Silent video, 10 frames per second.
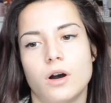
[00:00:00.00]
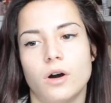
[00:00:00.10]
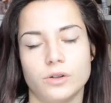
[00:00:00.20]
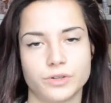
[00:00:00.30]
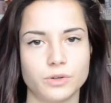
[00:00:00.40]

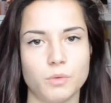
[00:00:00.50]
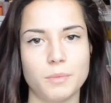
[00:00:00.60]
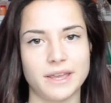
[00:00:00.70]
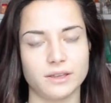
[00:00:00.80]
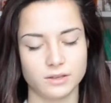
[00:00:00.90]
also
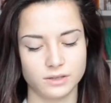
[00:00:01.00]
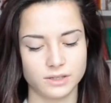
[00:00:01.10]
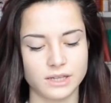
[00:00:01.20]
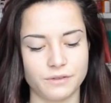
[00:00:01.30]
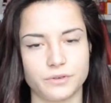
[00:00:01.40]
may
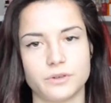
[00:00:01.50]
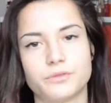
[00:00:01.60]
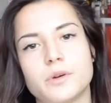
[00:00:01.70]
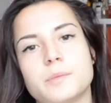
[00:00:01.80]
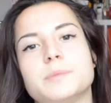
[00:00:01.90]
suffer
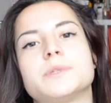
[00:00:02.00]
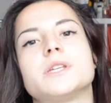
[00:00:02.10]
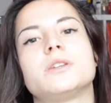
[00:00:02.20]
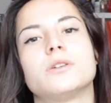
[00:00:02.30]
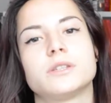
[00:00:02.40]
from a
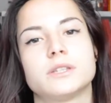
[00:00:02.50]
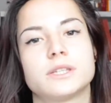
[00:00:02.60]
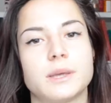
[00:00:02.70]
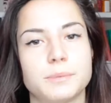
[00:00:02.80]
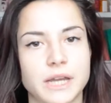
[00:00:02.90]
psychosis
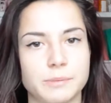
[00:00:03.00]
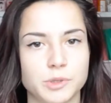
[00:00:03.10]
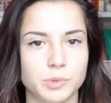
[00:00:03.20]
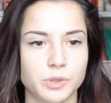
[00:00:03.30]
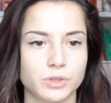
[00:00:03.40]

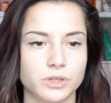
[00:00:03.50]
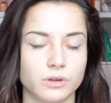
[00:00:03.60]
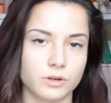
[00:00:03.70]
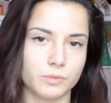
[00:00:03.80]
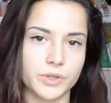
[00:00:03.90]
sometimes, because the
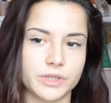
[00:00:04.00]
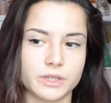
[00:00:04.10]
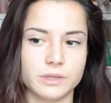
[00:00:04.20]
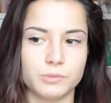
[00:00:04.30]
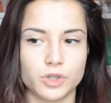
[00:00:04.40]
hormone
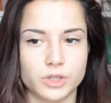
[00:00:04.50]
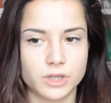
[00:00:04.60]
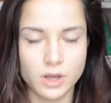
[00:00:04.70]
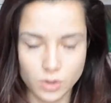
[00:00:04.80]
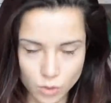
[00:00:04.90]
system just